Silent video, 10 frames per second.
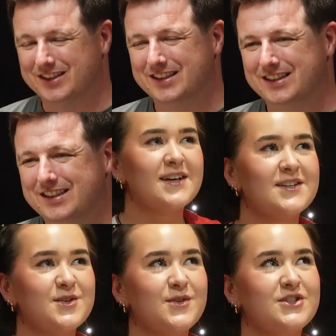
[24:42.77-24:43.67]
Yeah,
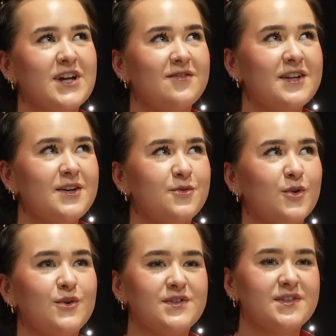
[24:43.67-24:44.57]
so there's definitely
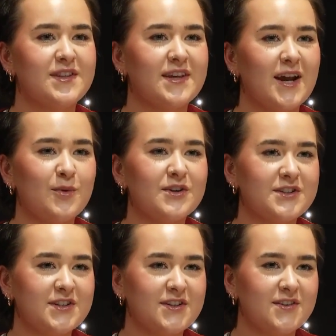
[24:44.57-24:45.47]
roles that I want
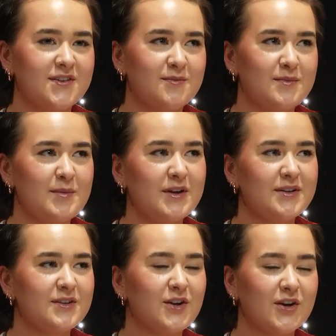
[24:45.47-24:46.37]
to
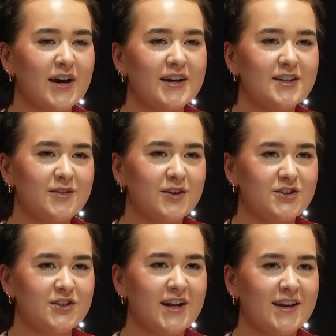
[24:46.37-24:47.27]
maybe look at in the
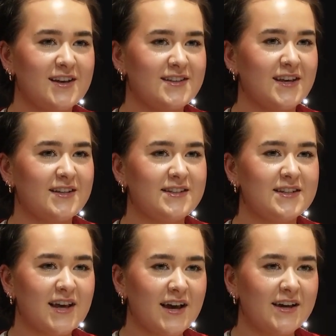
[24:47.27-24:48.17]
future. Like I said,
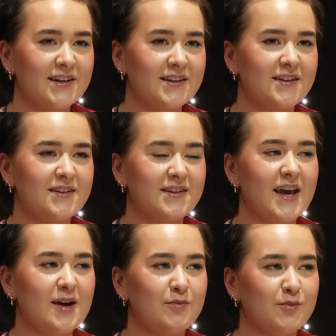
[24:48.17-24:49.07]
design
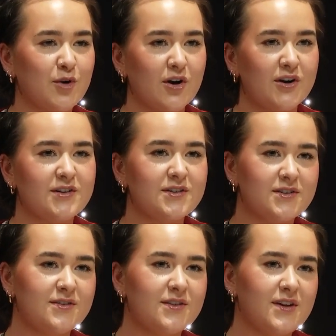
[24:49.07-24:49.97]
and product
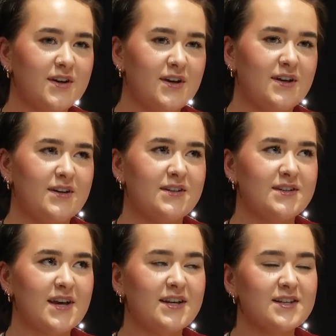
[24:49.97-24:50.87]

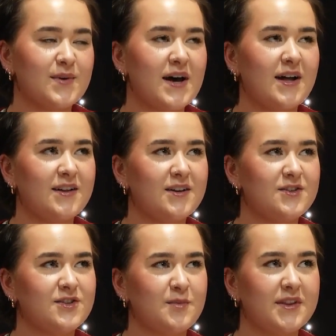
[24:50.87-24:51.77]
design as well are
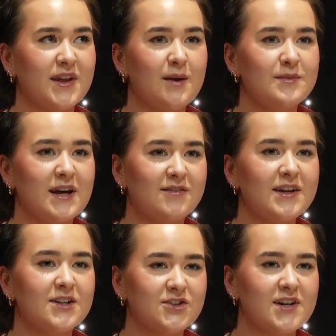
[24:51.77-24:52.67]
something that I'm
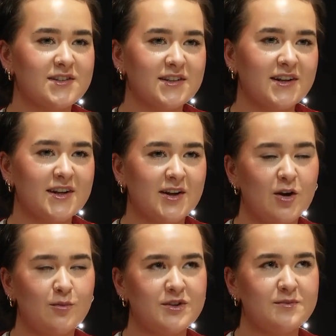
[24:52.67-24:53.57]
definitely interested in.
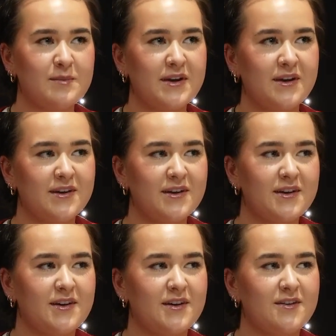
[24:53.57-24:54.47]
Hope to maybe
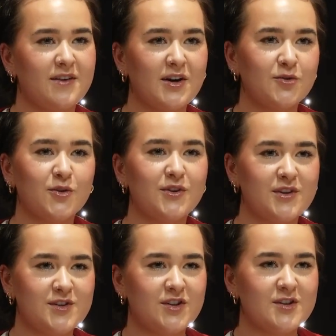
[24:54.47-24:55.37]
find a role
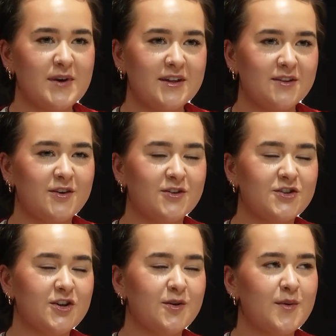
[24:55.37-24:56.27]
that suits me in the future.